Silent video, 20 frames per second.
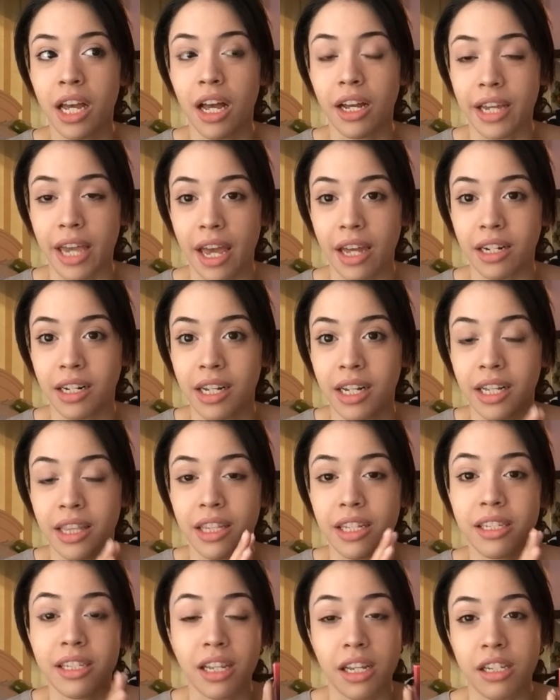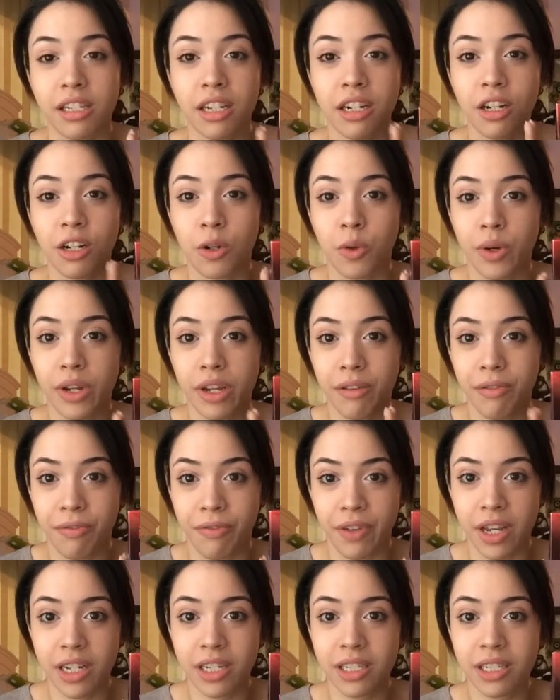Again, this isn't a quick
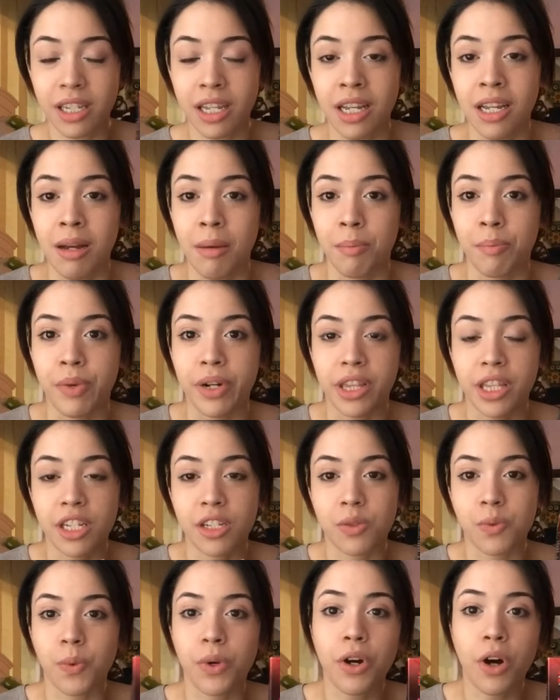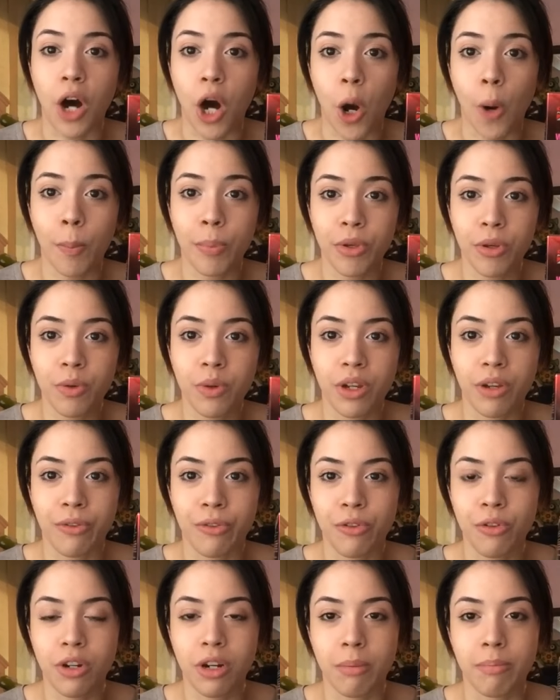fix, but this will help you
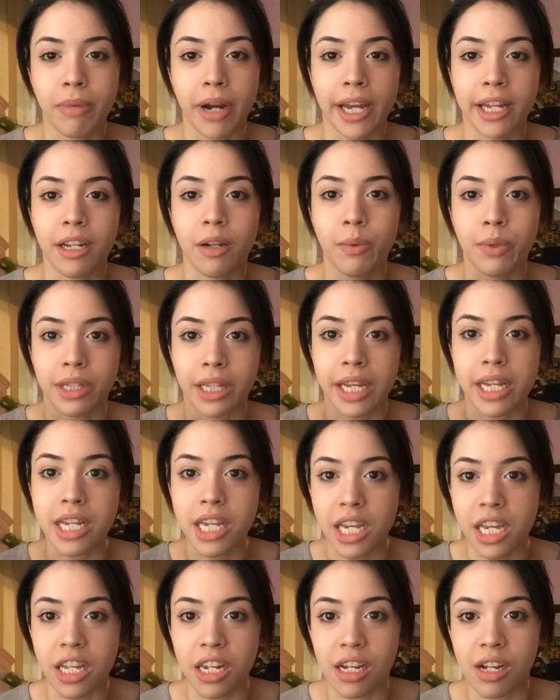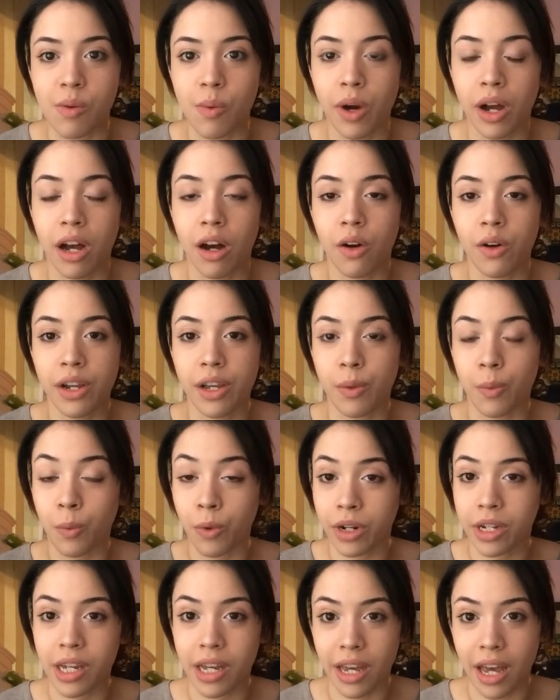if you combine it with like eating well and
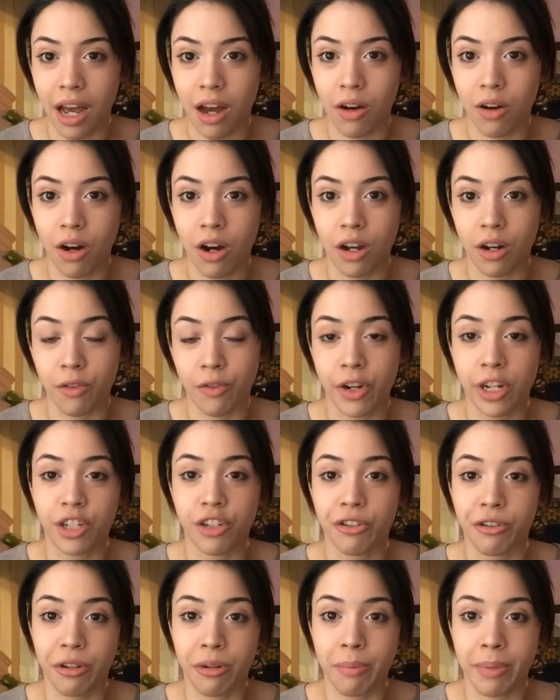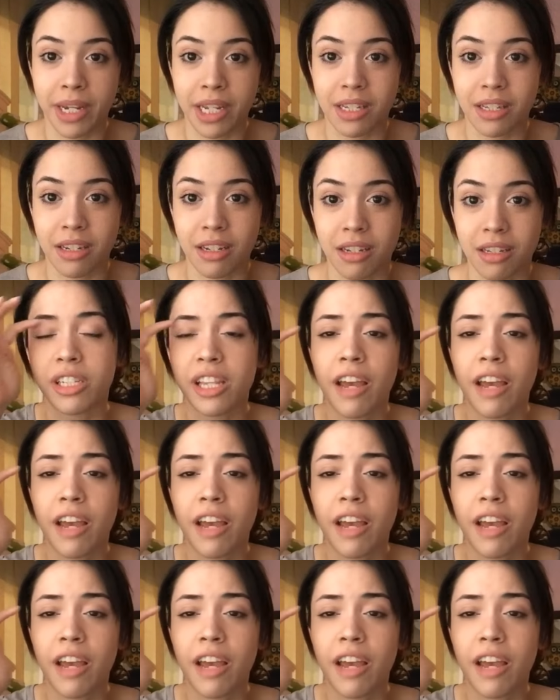working out on a regular basis.